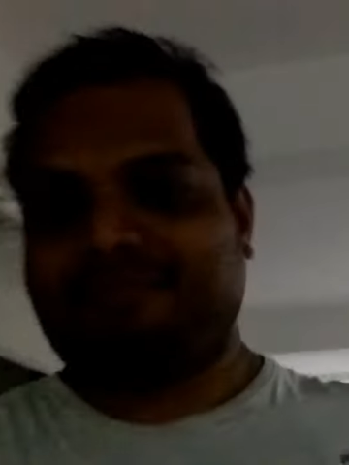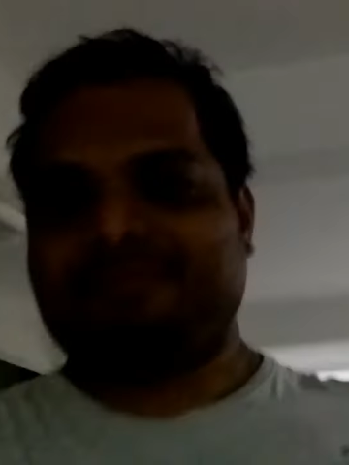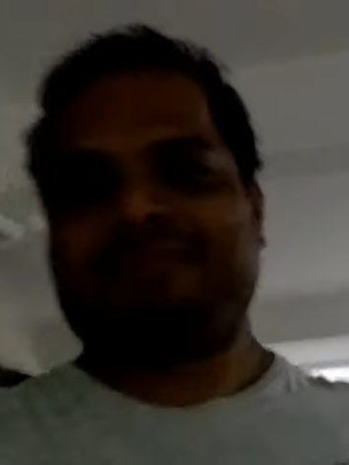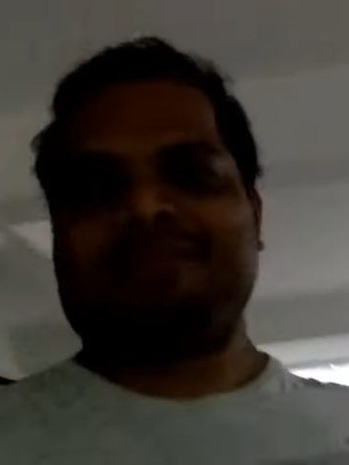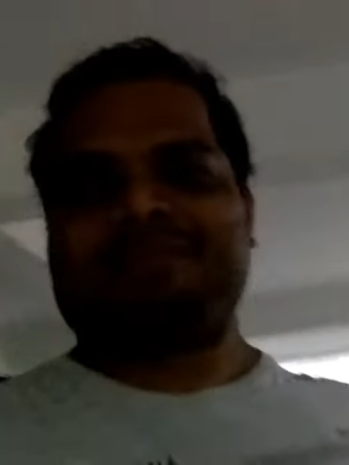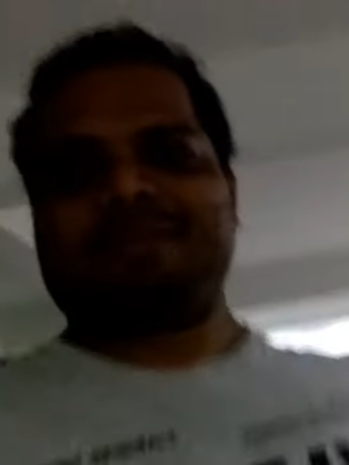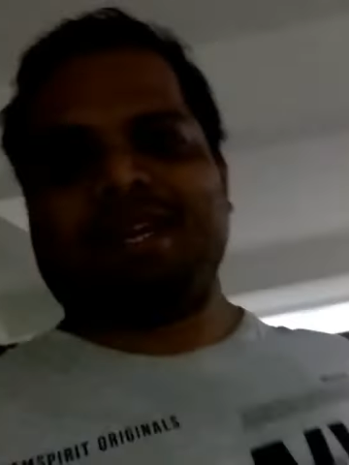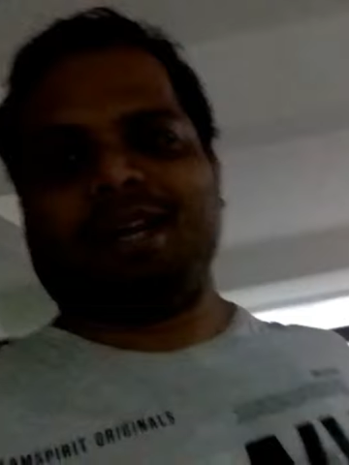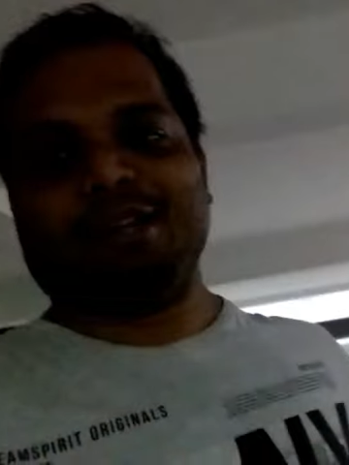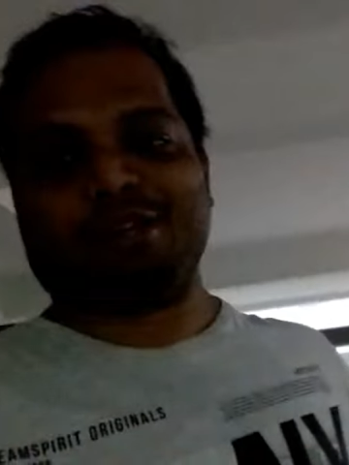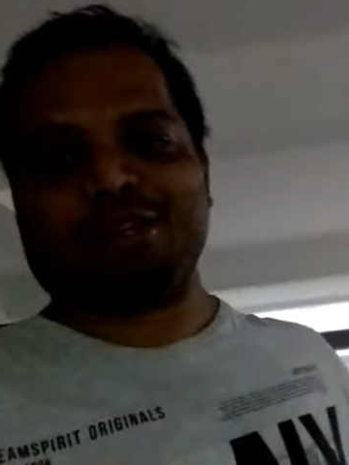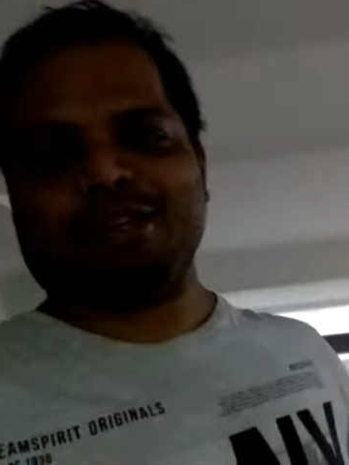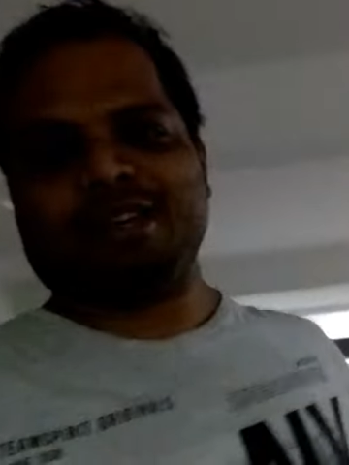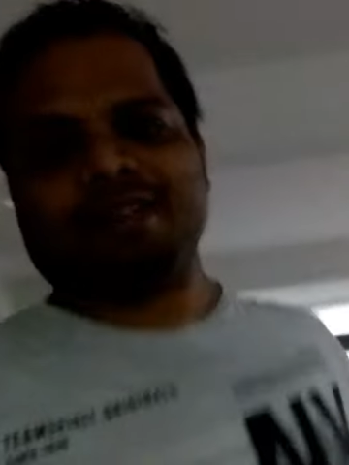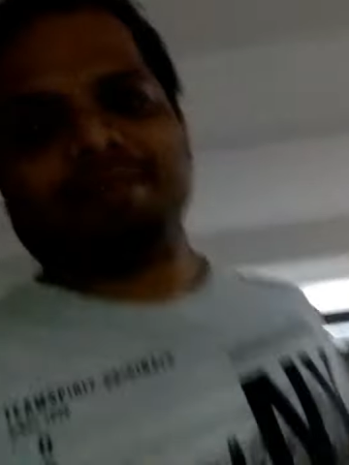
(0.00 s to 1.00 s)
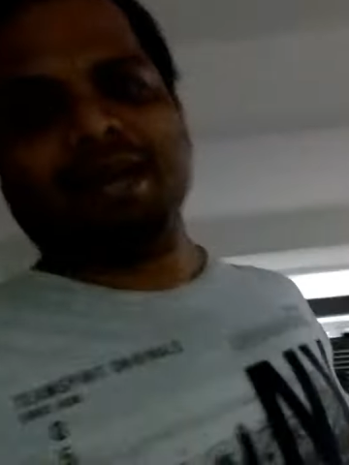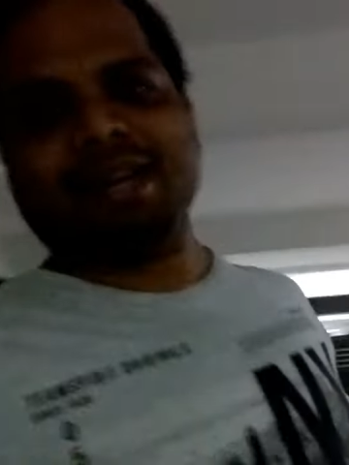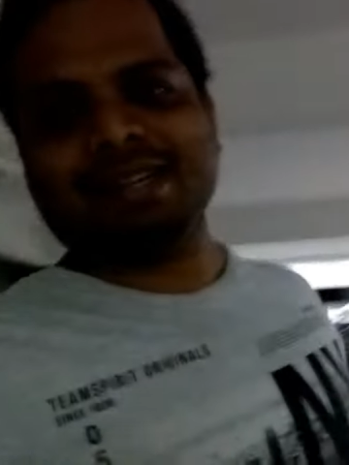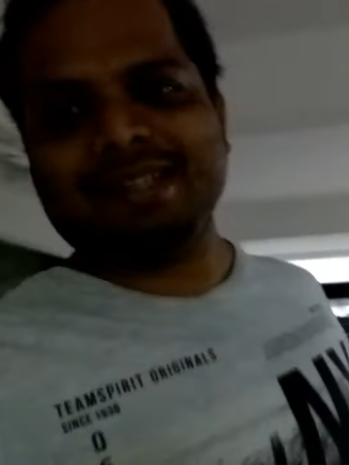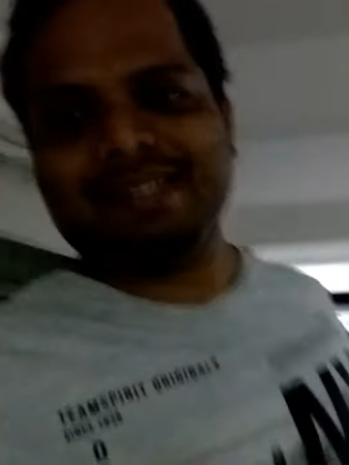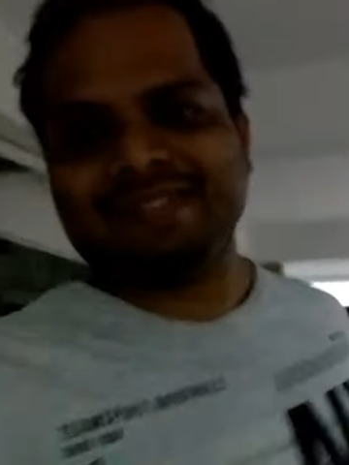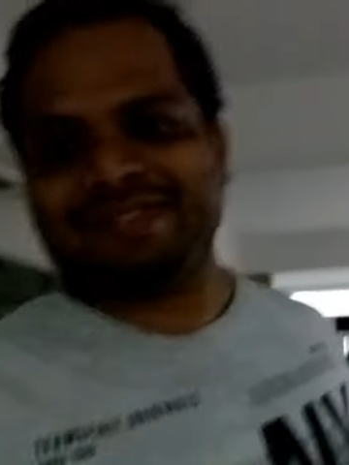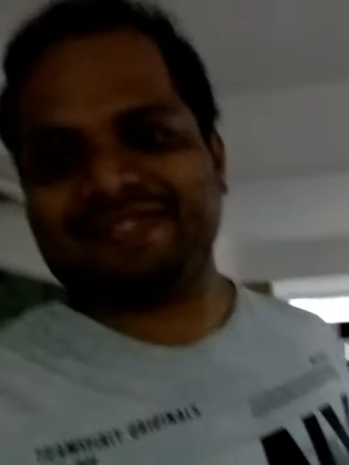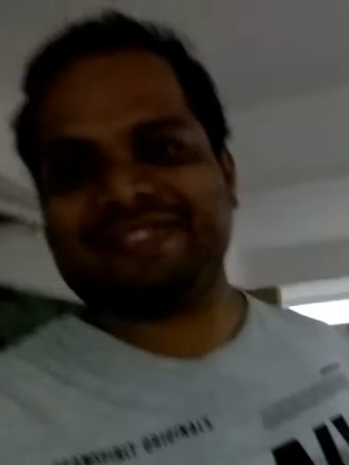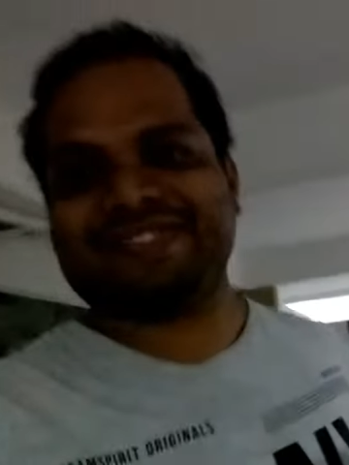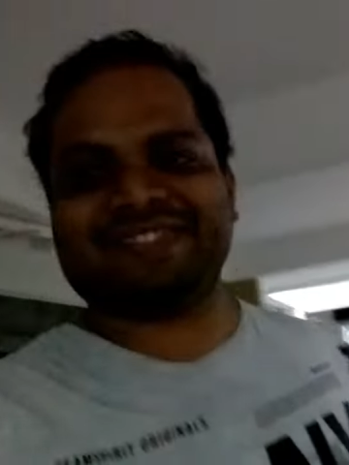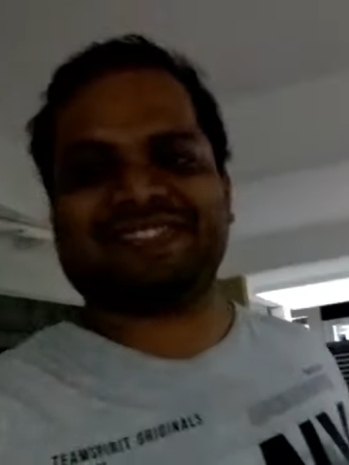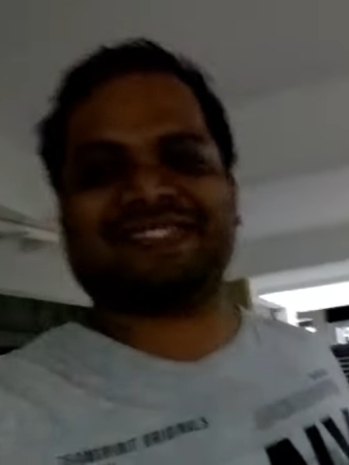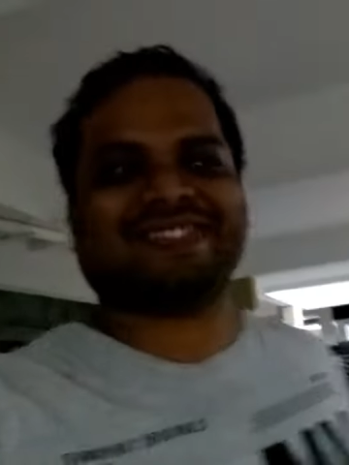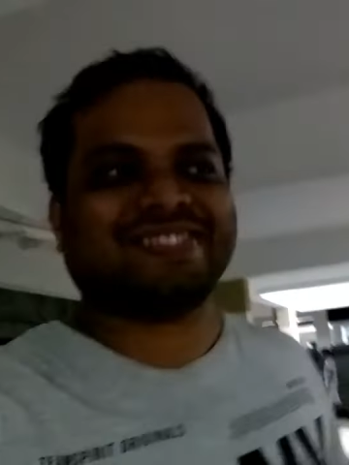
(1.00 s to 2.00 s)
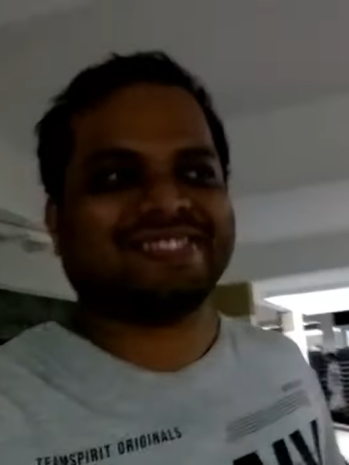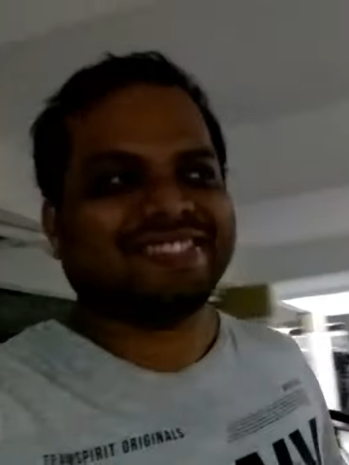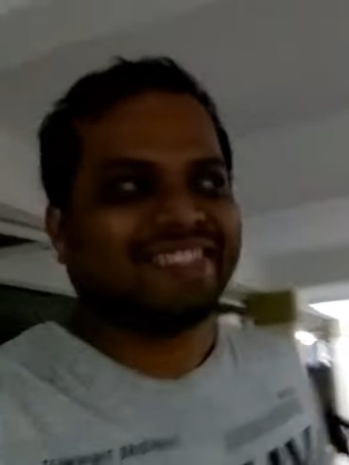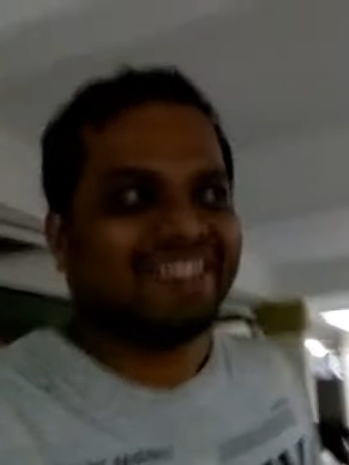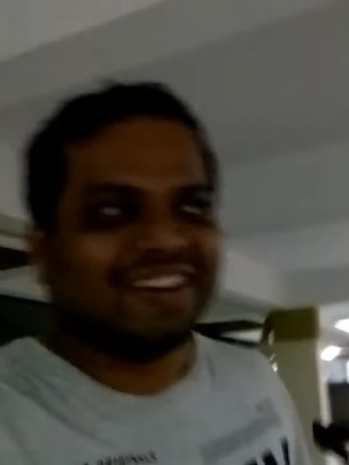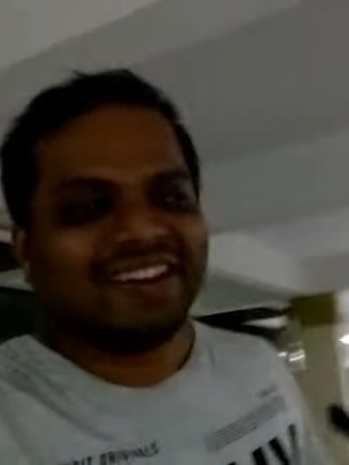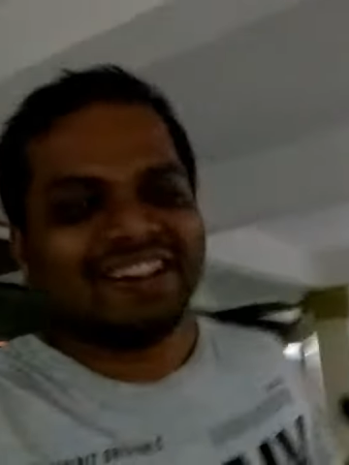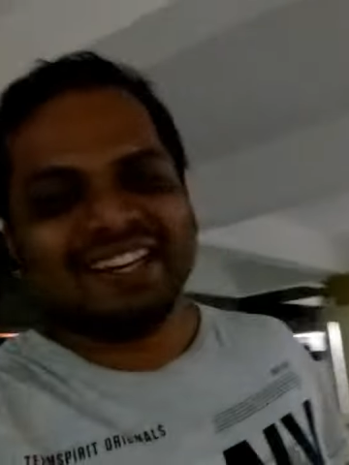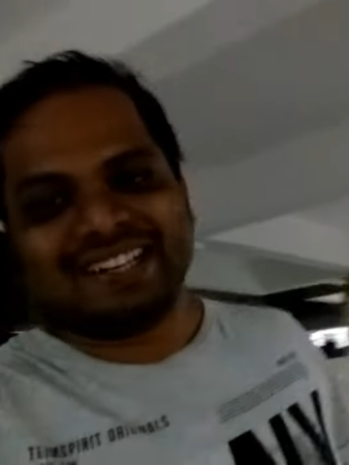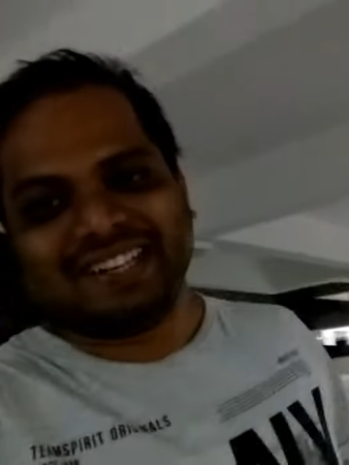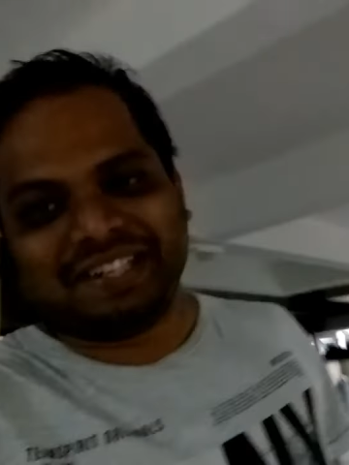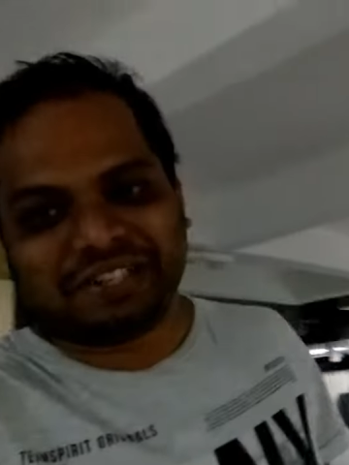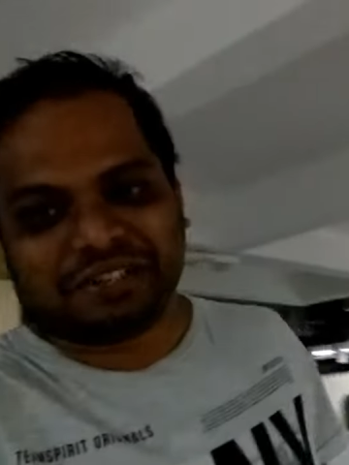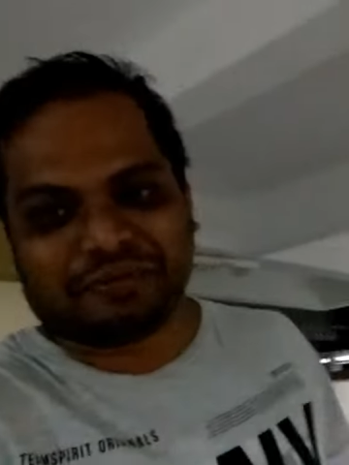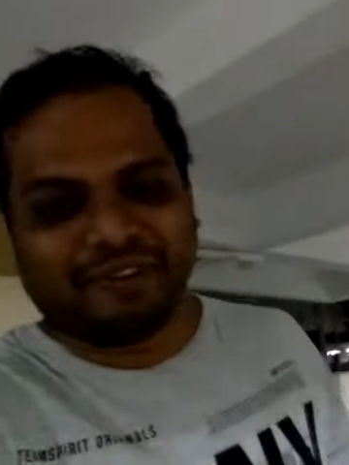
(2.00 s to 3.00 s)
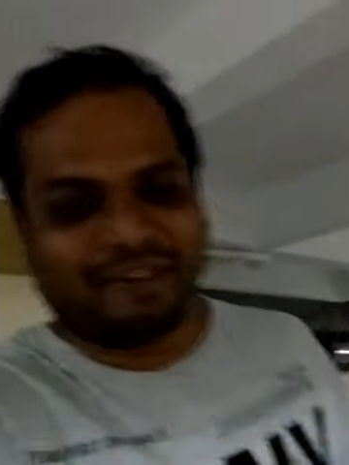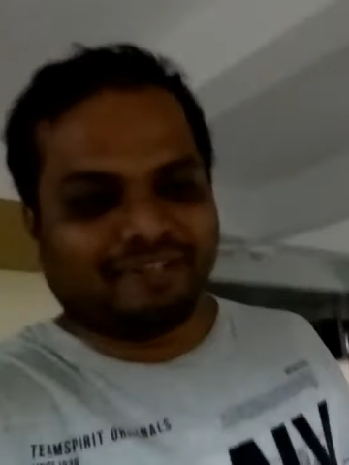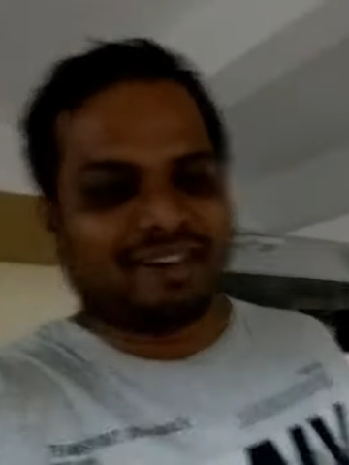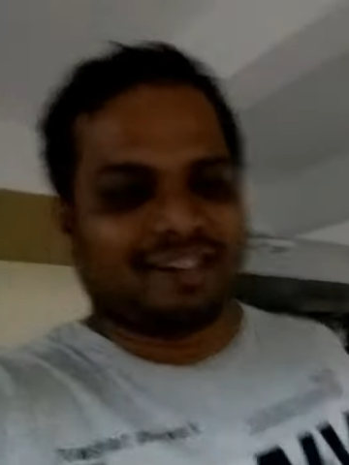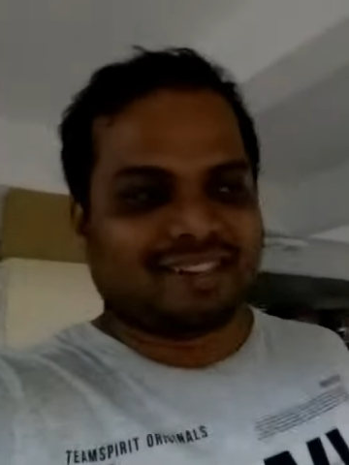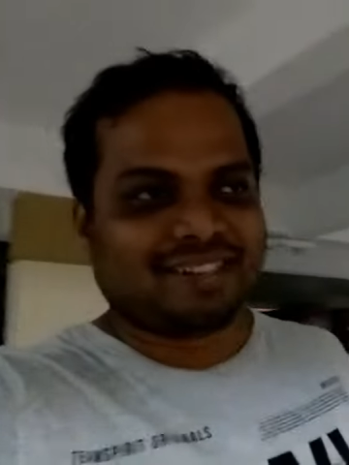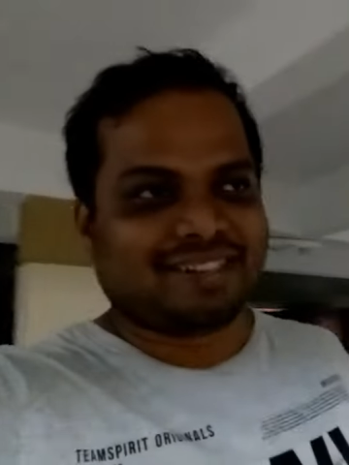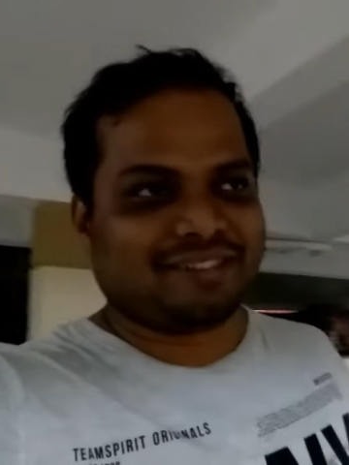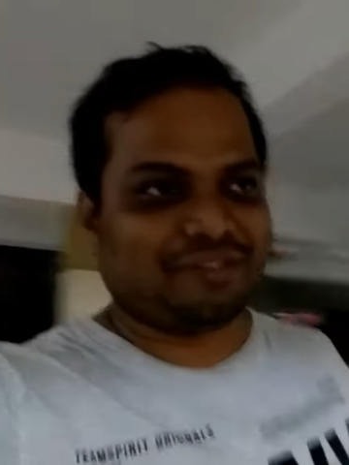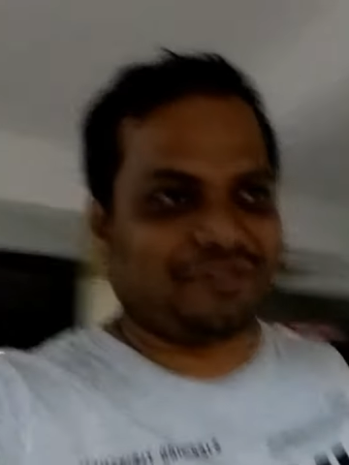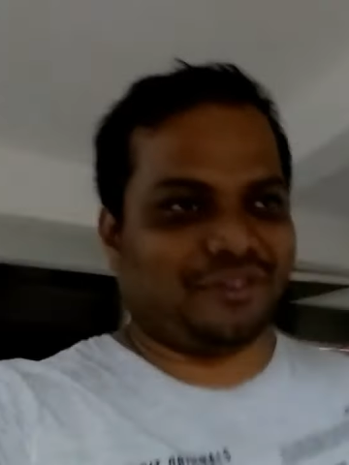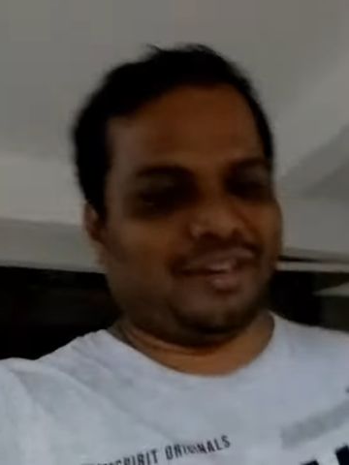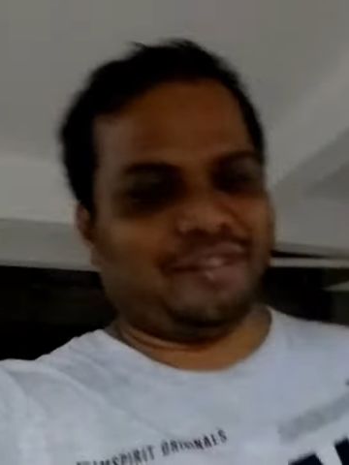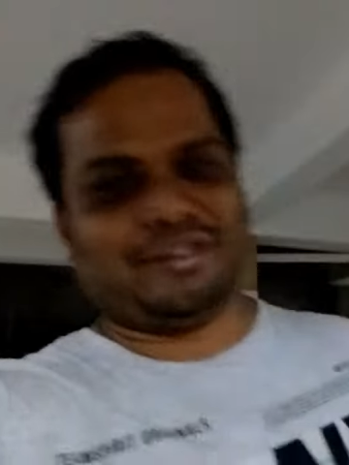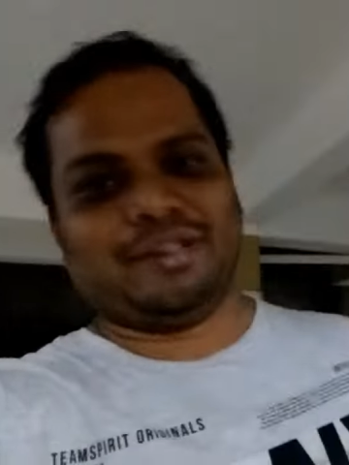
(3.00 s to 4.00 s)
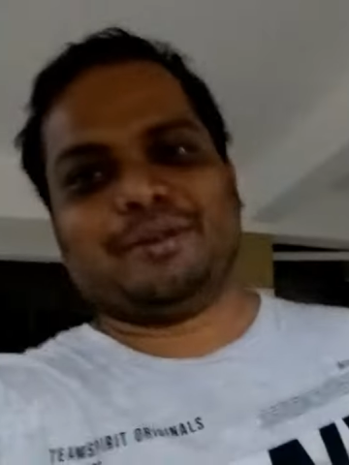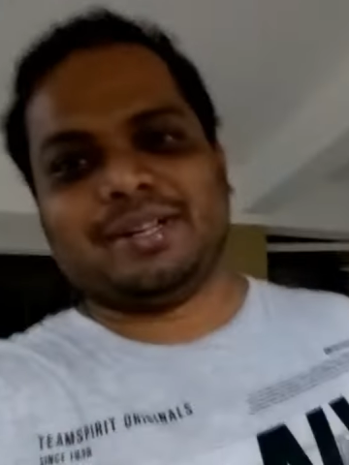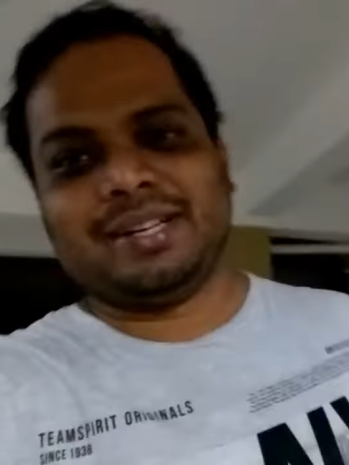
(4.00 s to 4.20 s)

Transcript: I'm not sure actually if it will work out in Visakhapatnam or Vijayawada.